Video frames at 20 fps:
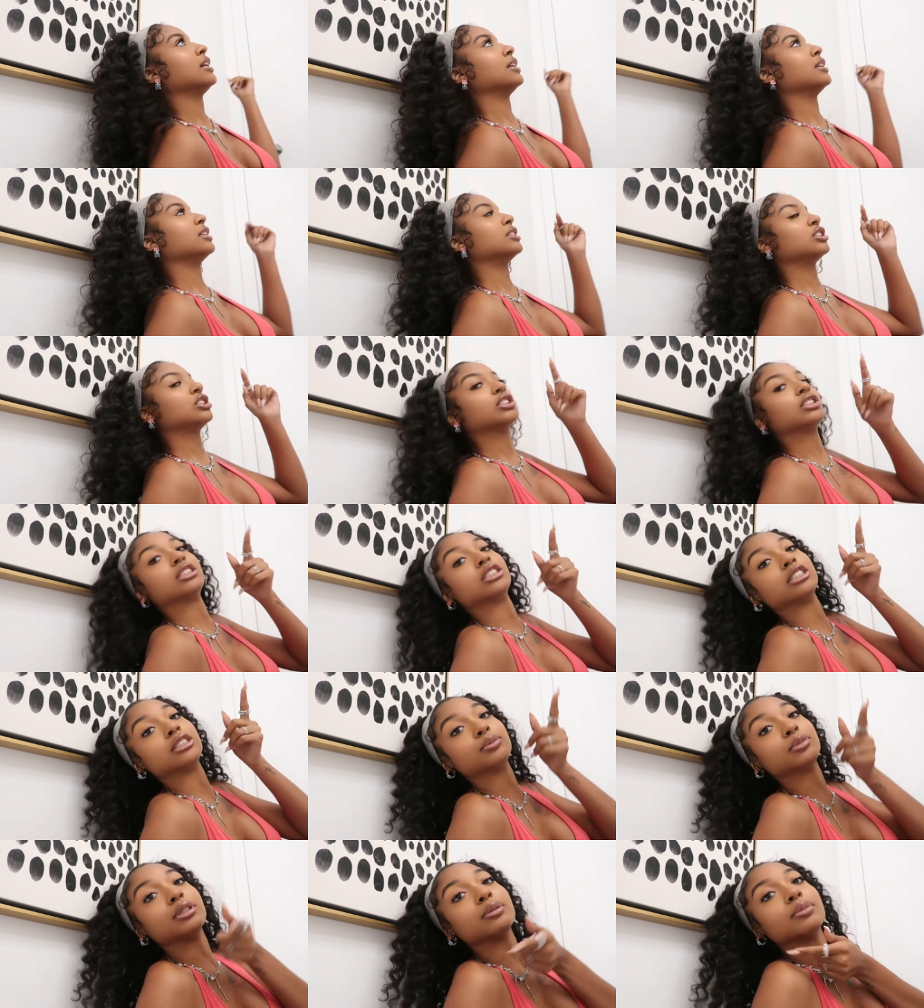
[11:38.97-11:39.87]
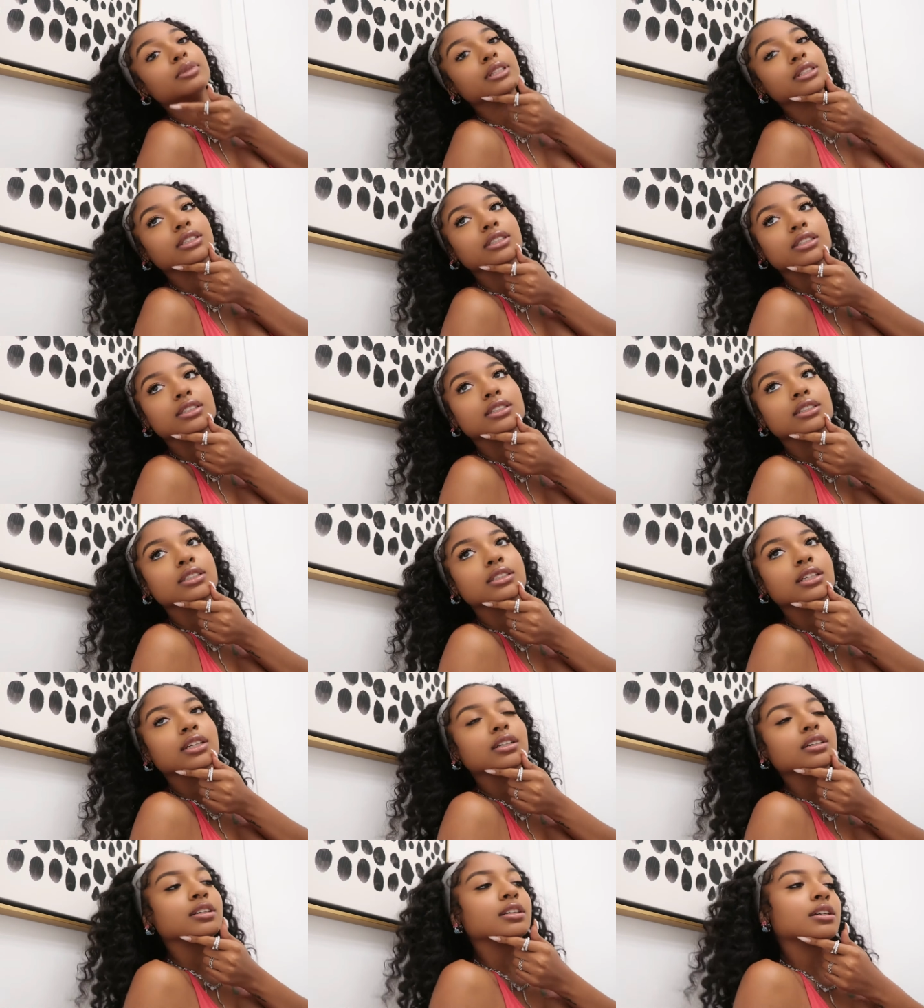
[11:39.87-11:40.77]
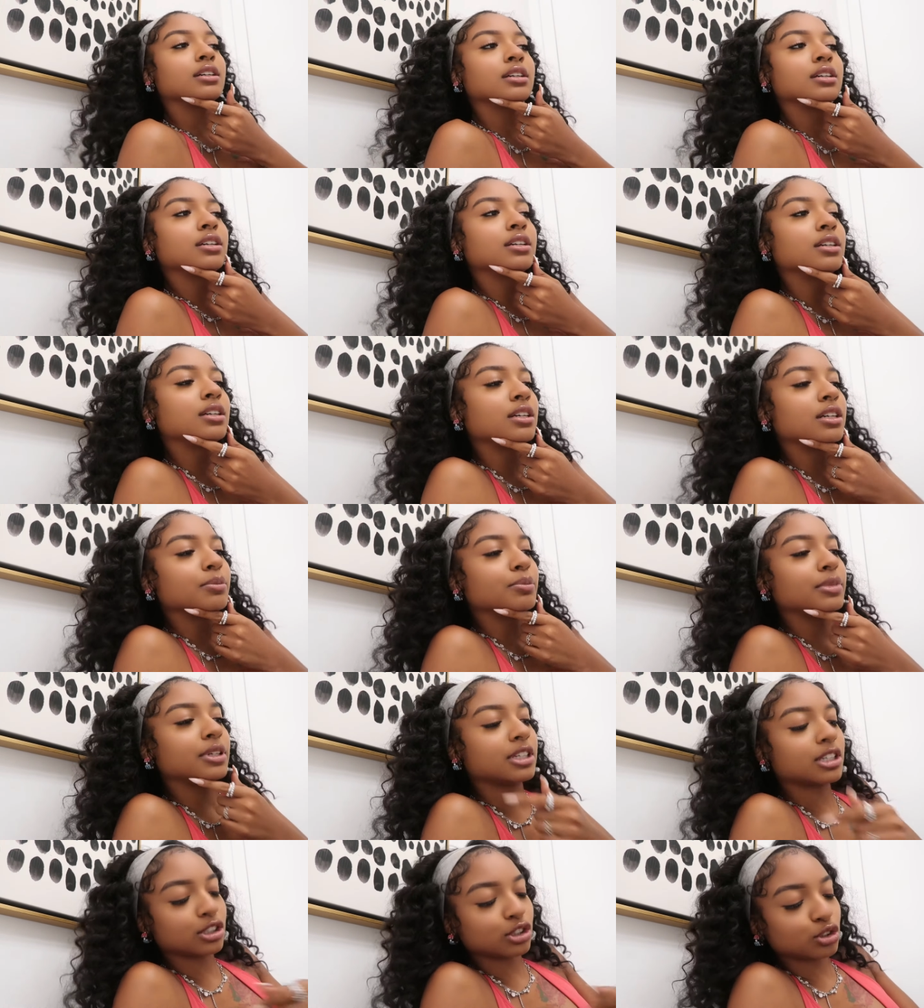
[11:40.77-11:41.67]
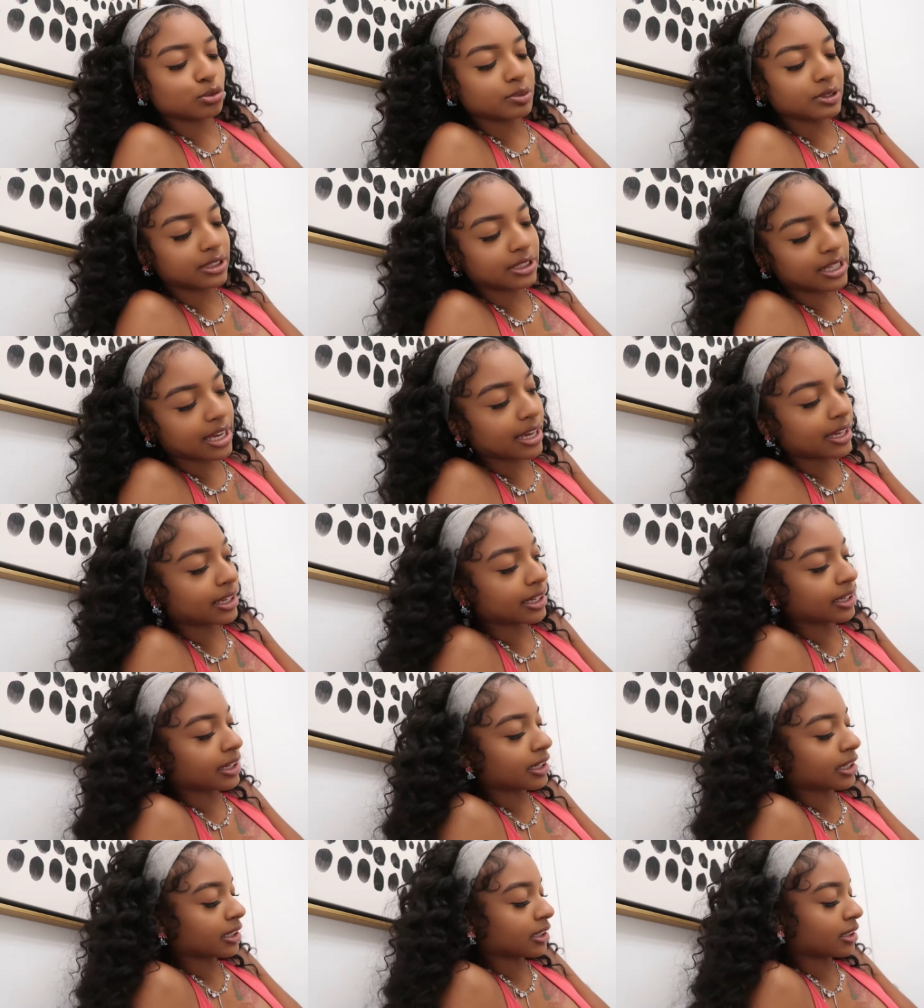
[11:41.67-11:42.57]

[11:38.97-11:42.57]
and she be missing stuff because you be taking it